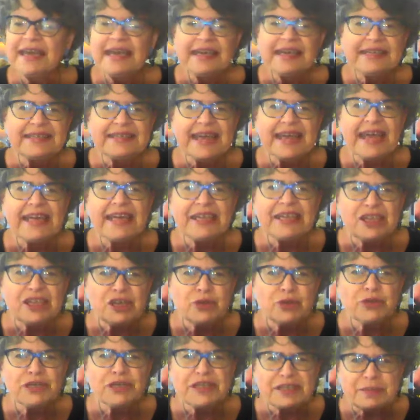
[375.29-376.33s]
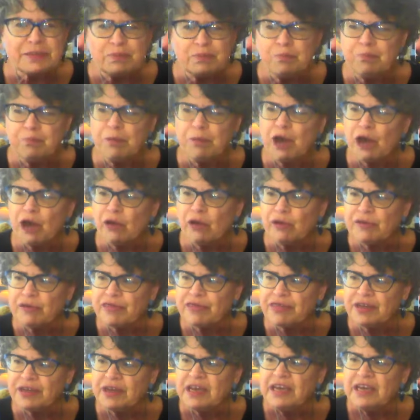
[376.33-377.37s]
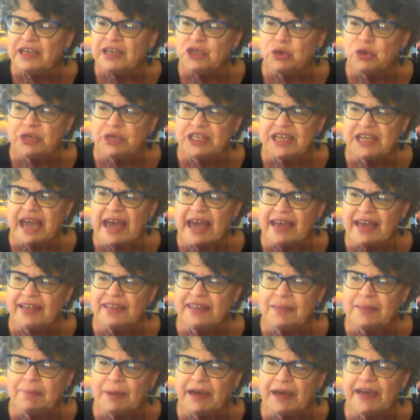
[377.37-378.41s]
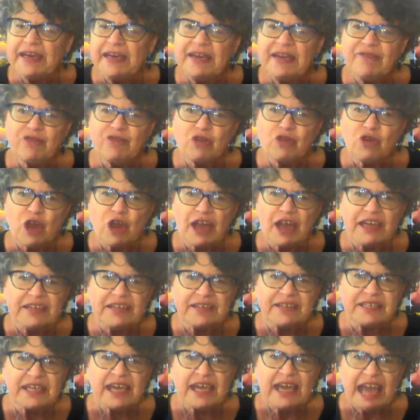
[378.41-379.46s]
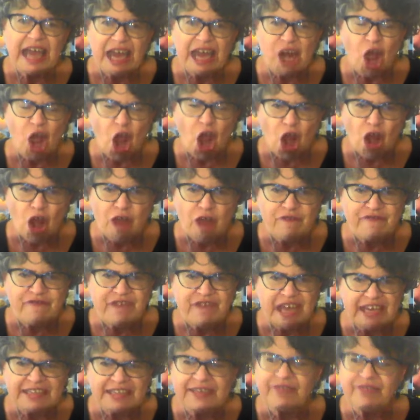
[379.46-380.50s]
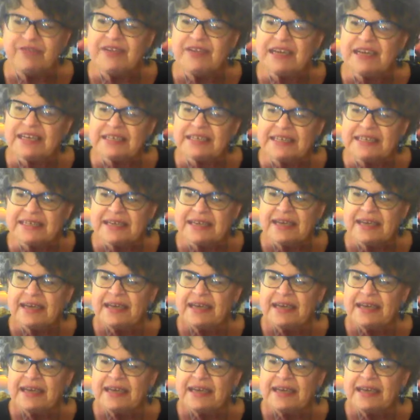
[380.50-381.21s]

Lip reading: Satan uses both to attack the body of Christ and our effectiveness